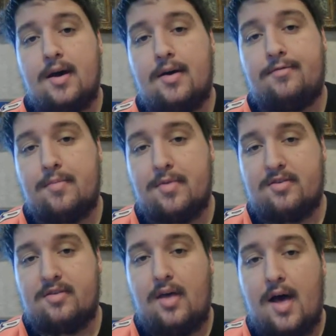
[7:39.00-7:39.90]
from the
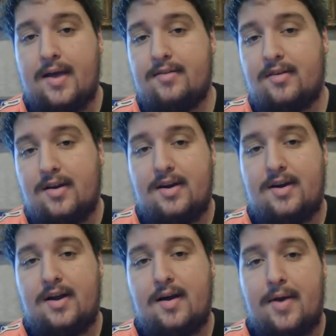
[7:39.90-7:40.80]
slot, is going to need
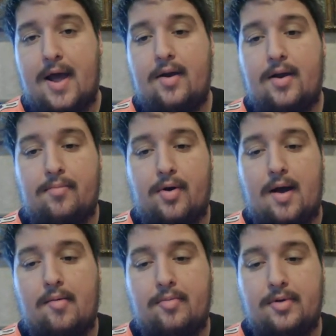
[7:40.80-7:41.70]
to come down and
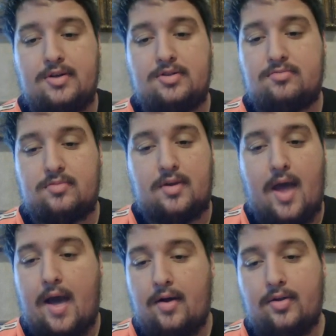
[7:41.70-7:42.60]
probably
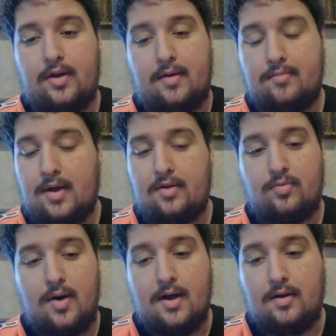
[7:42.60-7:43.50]
tackle him as
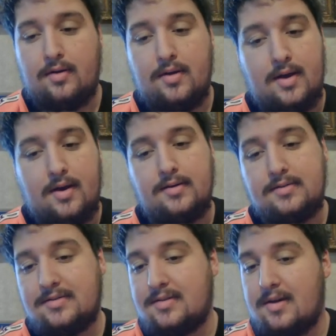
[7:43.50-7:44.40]
well. And
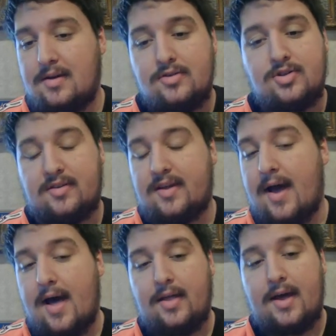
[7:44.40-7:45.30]
just
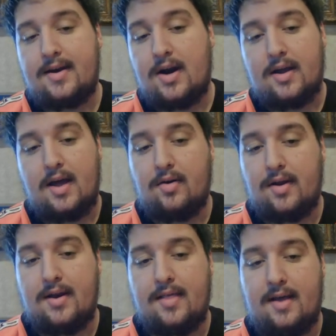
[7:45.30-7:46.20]
cannot let Derrick Henry
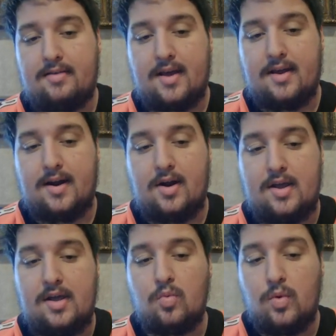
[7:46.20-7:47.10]
into that secondary.
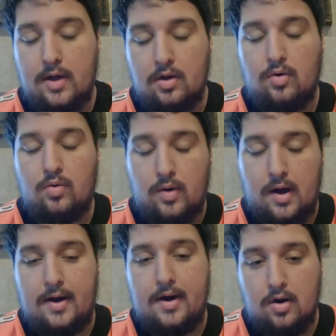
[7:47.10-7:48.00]
He will
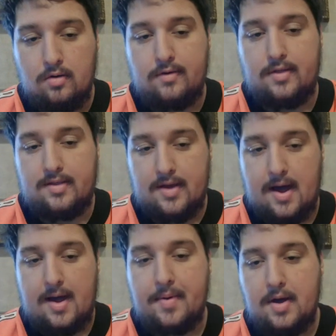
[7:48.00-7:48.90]
run over the
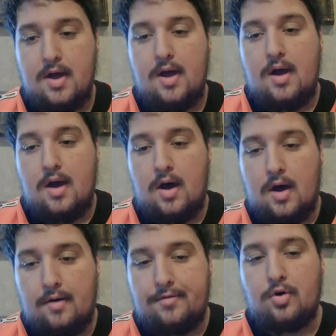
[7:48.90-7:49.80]
top
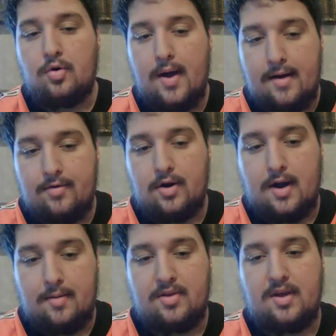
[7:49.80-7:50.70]
of whoever
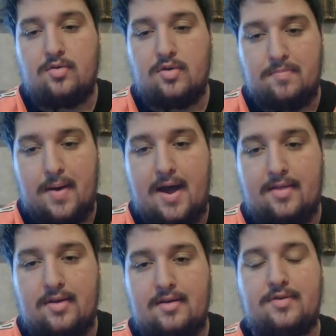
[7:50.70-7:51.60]
comes into his
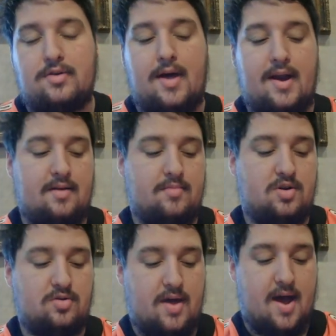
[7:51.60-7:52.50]
path if you let him
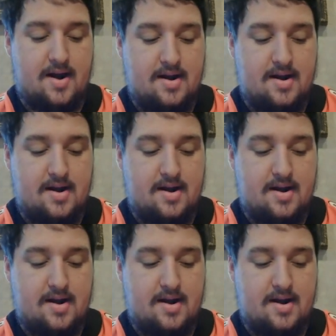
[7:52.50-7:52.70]
do that.